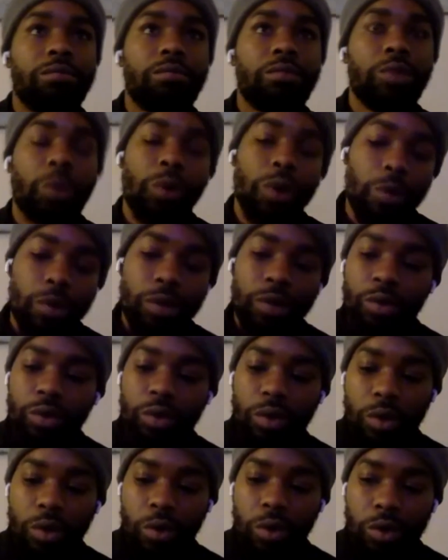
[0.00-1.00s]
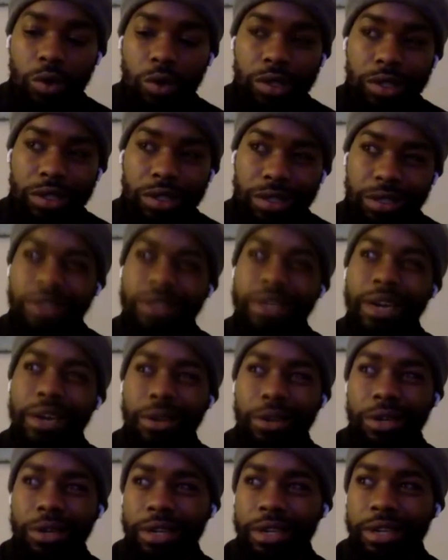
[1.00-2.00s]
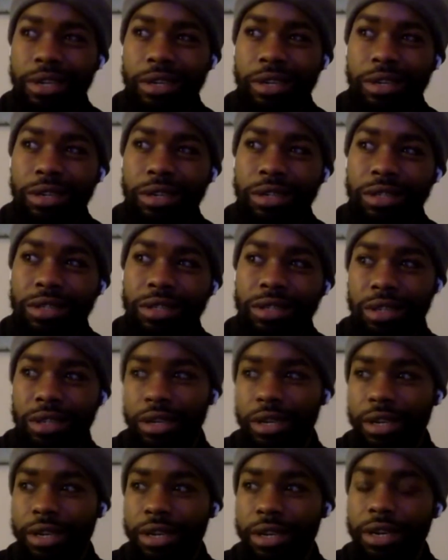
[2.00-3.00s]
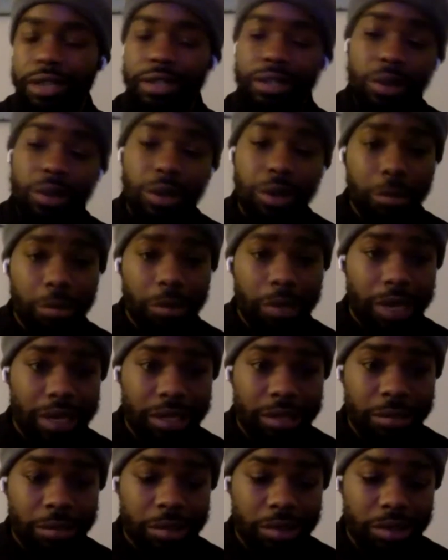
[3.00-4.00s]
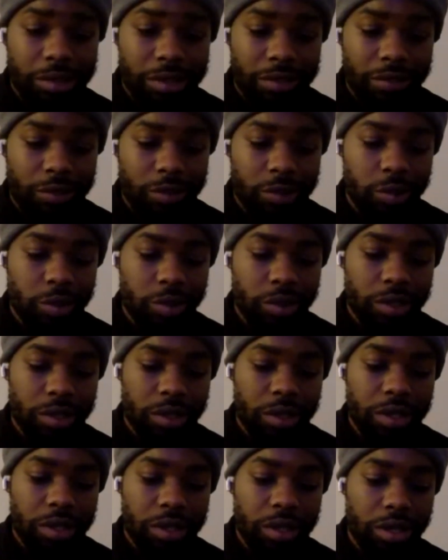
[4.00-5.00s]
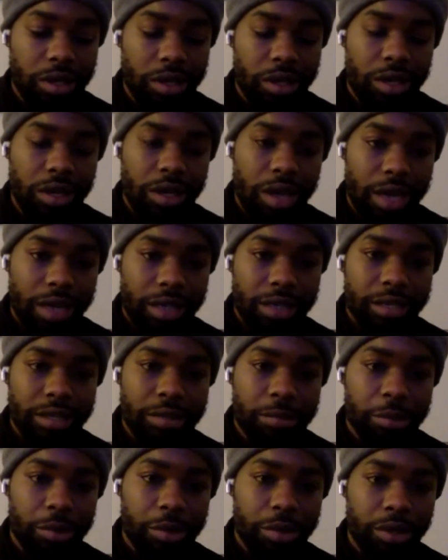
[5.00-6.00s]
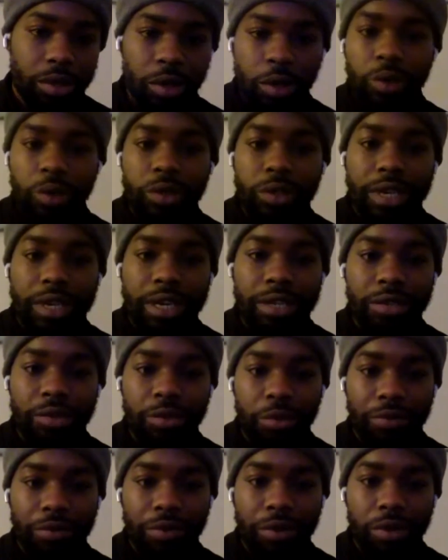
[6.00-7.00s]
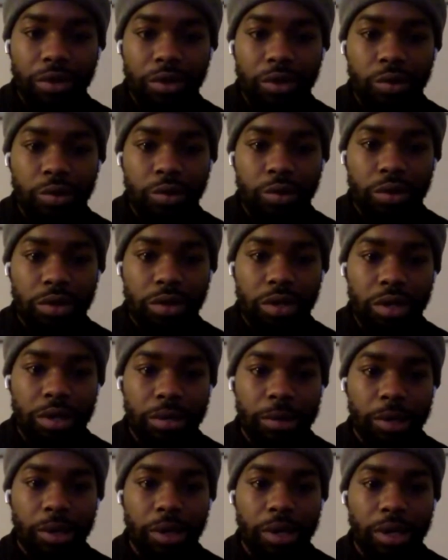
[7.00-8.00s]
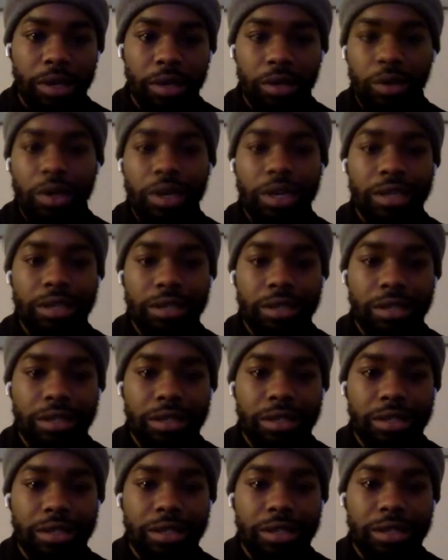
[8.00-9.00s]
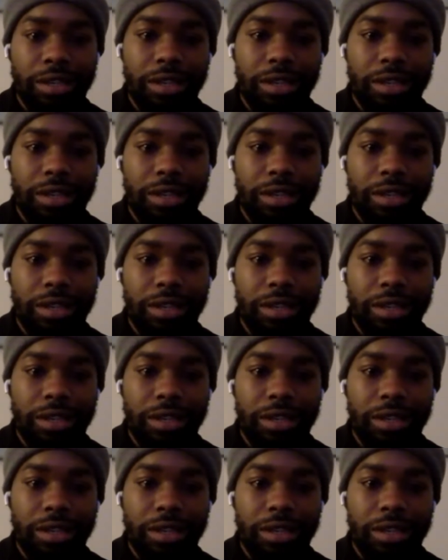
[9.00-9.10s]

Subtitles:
so I went through the course Saturday. Sunday, I started applying some of the stuff, which was I did some of the ghost ads you referred to about on Craigslist.